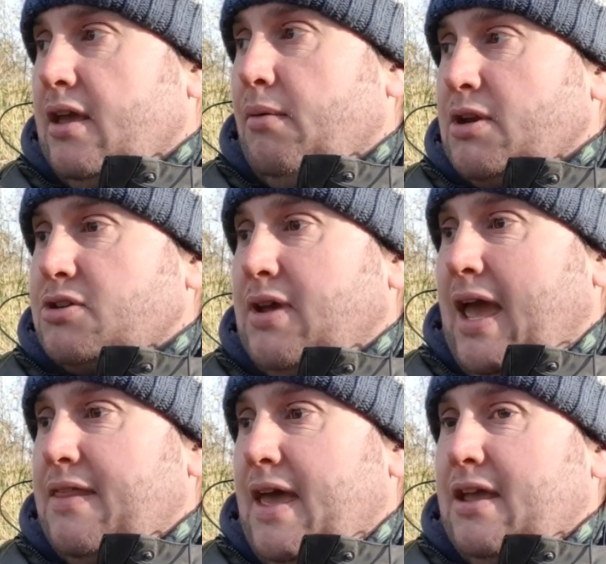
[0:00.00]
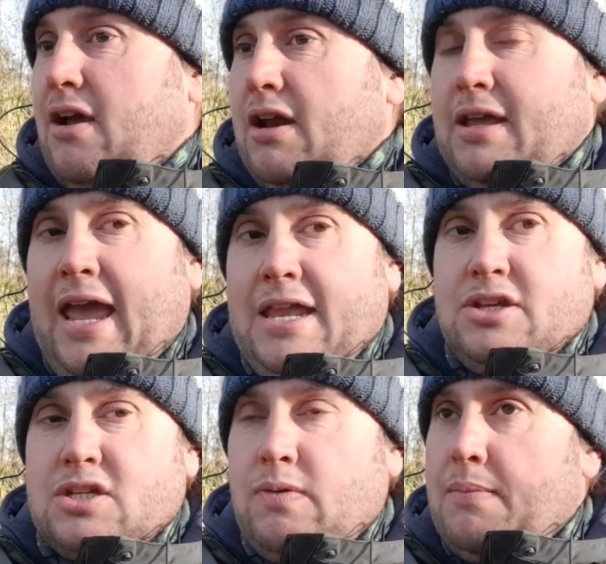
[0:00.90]
once you get there, you kind of get in
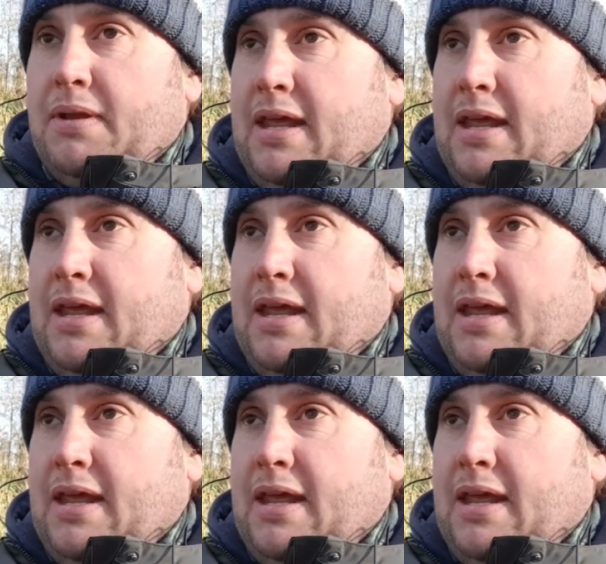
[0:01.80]
your swim, and